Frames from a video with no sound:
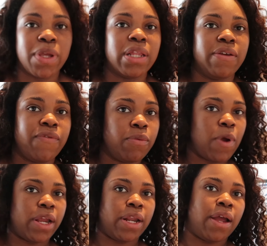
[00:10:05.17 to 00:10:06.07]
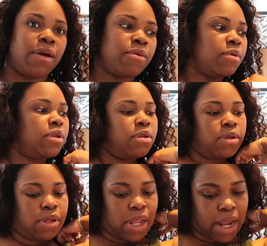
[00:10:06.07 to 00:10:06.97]
be lifting right now.
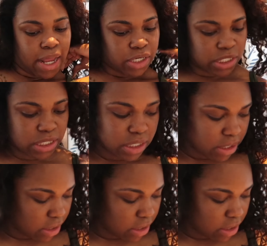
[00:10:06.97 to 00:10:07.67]
Like I just